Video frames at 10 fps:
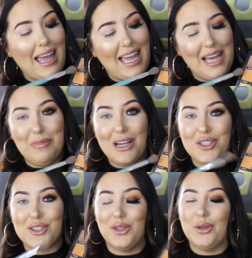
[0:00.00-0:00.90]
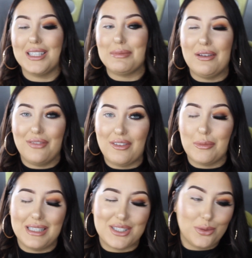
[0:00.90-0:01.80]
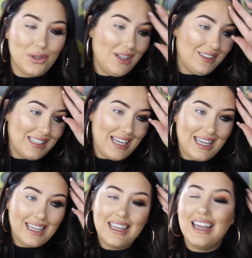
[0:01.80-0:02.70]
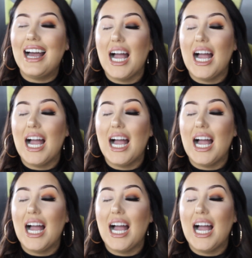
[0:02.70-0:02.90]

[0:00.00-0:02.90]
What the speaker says: As you know, that's my favourite place to go on holiday.